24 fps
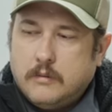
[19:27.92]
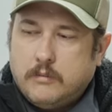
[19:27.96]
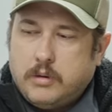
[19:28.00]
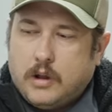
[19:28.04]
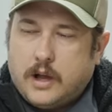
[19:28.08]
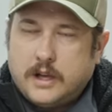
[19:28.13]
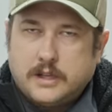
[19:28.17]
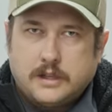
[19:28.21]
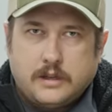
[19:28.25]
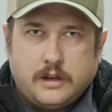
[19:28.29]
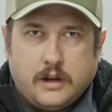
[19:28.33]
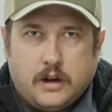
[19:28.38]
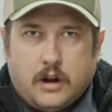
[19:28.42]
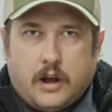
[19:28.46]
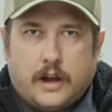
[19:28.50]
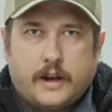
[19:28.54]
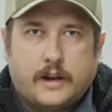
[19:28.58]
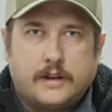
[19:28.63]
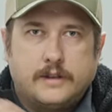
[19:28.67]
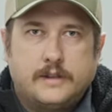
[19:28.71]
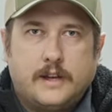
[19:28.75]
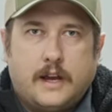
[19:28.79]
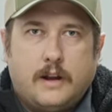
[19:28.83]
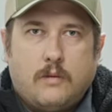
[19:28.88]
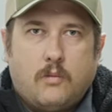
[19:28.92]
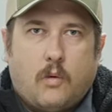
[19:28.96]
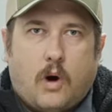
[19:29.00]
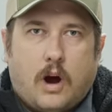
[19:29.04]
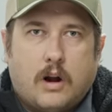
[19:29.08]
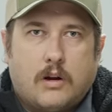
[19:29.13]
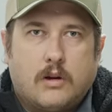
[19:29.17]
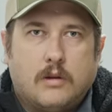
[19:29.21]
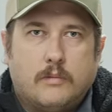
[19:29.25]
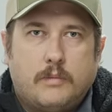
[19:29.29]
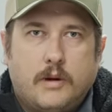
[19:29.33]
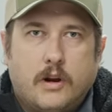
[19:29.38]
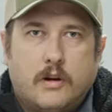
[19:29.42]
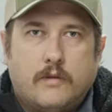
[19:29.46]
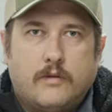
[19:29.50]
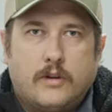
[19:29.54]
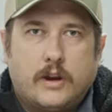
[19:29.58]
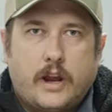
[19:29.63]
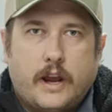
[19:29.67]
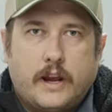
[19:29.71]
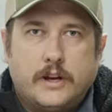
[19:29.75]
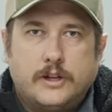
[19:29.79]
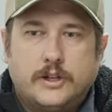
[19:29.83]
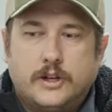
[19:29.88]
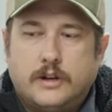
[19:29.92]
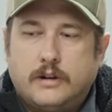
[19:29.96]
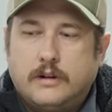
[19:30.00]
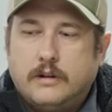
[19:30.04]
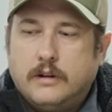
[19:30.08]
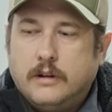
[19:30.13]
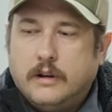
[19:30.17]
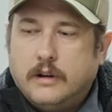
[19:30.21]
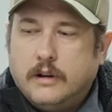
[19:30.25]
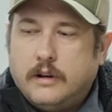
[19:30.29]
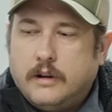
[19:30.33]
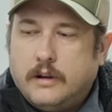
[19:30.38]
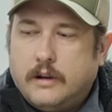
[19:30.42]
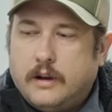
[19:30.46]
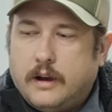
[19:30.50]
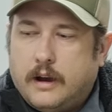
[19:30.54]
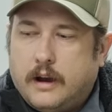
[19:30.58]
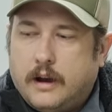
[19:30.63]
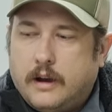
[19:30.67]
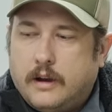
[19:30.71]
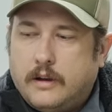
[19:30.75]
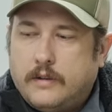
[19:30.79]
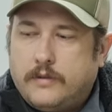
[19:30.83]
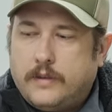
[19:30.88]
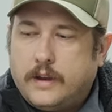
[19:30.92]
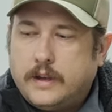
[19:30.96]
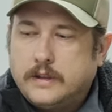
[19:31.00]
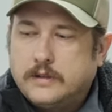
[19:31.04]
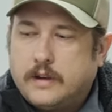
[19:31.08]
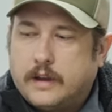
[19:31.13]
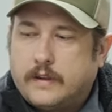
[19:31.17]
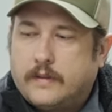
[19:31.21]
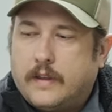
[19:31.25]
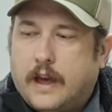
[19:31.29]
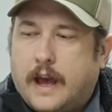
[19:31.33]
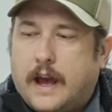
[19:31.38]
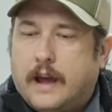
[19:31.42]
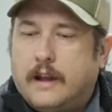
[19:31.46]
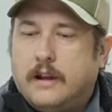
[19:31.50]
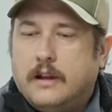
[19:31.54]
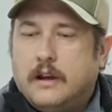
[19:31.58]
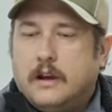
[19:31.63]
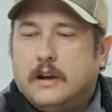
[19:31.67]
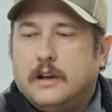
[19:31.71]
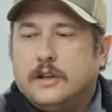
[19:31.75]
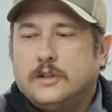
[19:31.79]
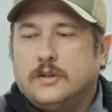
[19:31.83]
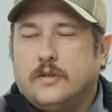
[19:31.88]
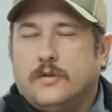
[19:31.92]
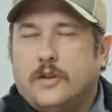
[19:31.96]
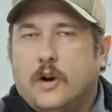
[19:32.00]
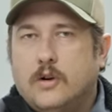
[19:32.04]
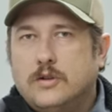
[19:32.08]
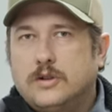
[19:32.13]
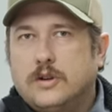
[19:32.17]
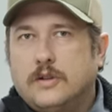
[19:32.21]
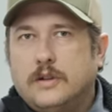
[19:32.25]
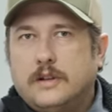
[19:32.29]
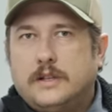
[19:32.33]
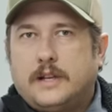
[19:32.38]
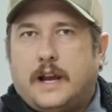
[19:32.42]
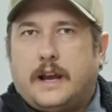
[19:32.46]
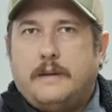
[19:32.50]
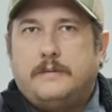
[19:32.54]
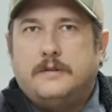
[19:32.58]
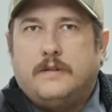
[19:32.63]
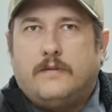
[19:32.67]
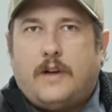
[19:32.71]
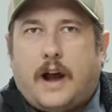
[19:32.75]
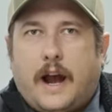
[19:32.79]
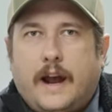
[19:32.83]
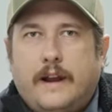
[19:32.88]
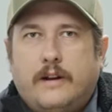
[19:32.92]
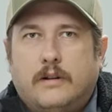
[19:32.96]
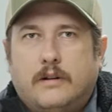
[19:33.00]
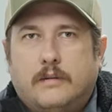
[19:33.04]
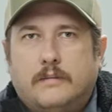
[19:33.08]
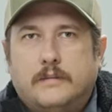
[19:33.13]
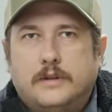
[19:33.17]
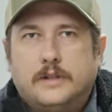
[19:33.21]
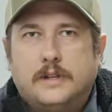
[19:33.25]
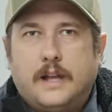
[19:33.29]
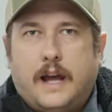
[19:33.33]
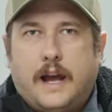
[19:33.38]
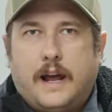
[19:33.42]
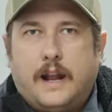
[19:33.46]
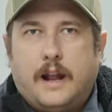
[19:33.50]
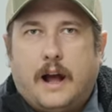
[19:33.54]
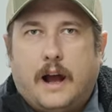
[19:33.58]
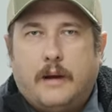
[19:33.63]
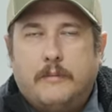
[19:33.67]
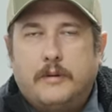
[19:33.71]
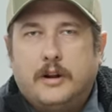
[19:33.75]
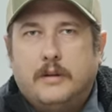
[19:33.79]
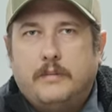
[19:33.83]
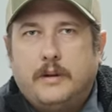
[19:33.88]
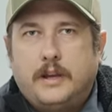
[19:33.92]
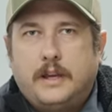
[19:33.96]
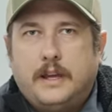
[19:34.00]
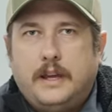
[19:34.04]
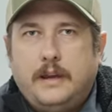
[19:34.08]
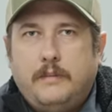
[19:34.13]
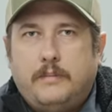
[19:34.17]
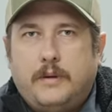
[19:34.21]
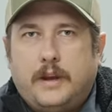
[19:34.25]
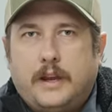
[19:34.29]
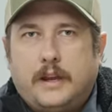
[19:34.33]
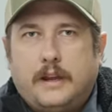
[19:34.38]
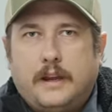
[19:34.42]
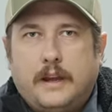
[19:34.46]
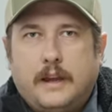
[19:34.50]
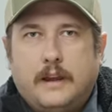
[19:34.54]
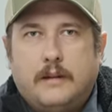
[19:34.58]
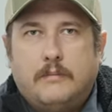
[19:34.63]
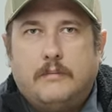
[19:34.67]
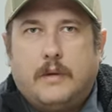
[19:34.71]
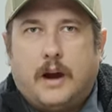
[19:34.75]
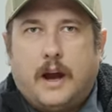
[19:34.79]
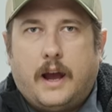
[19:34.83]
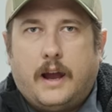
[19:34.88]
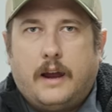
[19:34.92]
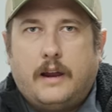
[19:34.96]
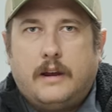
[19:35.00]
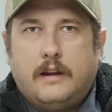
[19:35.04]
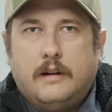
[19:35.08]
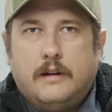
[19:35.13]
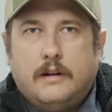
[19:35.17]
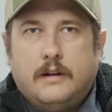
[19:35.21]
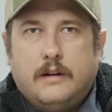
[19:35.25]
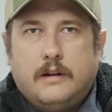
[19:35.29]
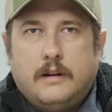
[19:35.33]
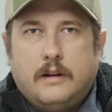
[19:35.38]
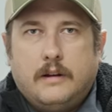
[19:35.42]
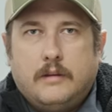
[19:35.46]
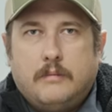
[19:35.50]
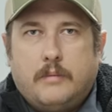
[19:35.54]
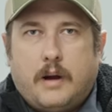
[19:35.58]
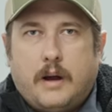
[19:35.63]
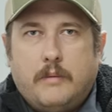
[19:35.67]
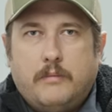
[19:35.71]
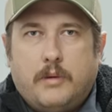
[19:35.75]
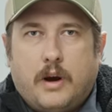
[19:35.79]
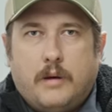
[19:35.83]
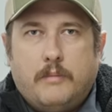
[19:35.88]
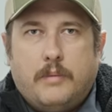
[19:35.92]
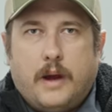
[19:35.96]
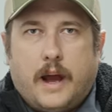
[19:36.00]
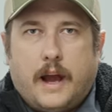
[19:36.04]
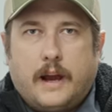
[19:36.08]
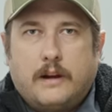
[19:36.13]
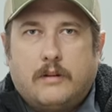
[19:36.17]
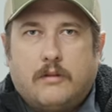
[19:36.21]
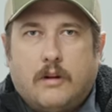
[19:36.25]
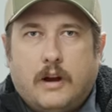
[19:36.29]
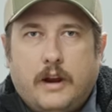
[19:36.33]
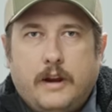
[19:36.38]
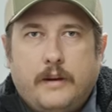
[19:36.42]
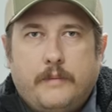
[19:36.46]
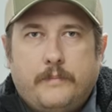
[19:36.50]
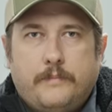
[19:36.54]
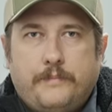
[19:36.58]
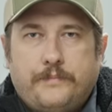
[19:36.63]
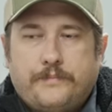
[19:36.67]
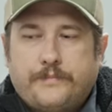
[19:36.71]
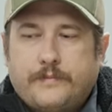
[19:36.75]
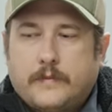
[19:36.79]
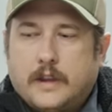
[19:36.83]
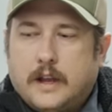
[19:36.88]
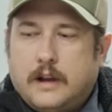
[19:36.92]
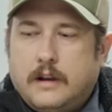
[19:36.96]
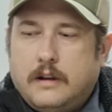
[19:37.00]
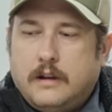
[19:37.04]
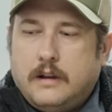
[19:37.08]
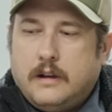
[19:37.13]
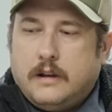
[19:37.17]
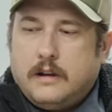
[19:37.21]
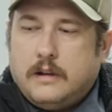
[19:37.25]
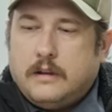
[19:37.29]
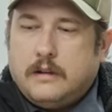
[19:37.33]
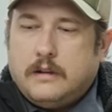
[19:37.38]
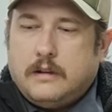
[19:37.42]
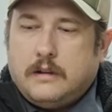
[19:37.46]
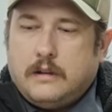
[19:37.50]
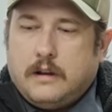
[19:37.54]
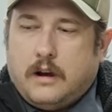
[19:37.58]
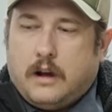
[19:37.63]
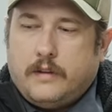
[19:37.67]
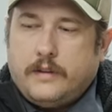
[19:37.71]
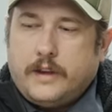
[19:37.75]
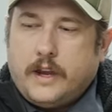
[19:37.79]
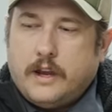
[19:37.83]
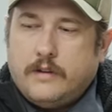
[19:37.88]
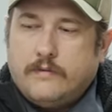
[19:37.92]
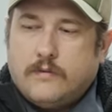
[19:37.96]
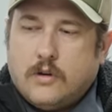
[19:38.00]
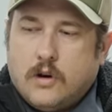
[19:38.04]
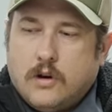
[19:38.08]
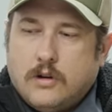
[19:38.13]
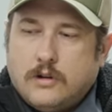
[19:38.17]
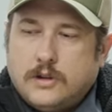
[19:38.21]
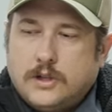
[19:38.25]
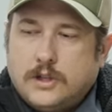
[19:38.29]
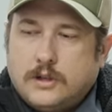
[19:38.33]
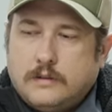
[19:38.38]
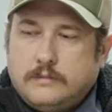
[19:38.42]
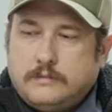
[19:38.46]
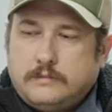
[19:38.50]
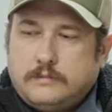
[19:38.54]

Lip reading: Plus, you know, like I said, water purification, things like that. So those are the types of items that I'm going to be keeping in my butt pack, right? On the inverse,